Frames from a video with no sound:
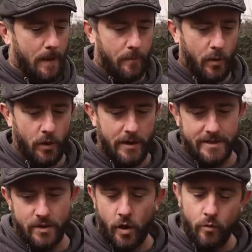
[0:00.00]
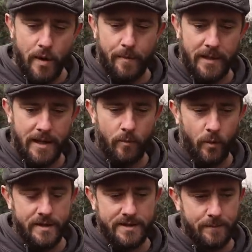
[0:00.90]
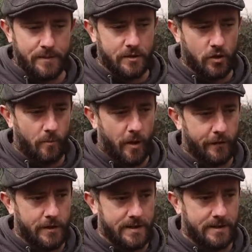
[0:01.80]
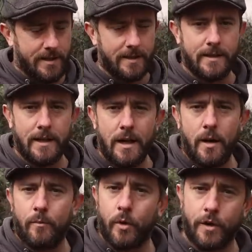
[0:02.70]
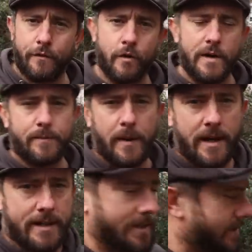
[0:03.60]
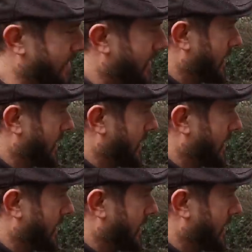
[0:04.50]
but it's got a rip in it and one of the zips has come off because I did put it through its paces.